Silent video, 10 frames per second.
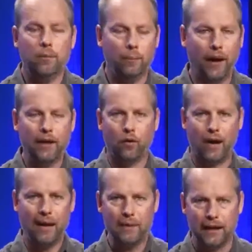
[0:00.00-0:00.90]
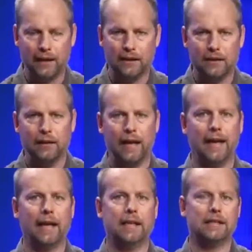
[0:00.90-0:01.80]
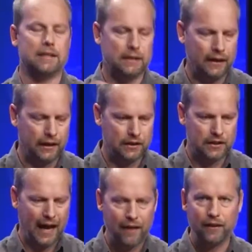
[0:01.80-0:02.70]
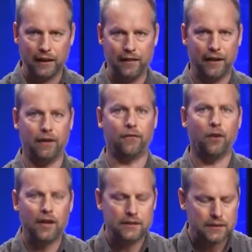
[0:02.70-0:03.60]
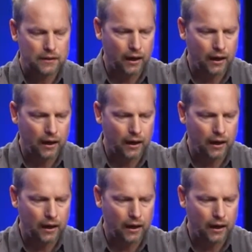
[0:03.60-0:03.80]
by grabbing it and just having it there for us,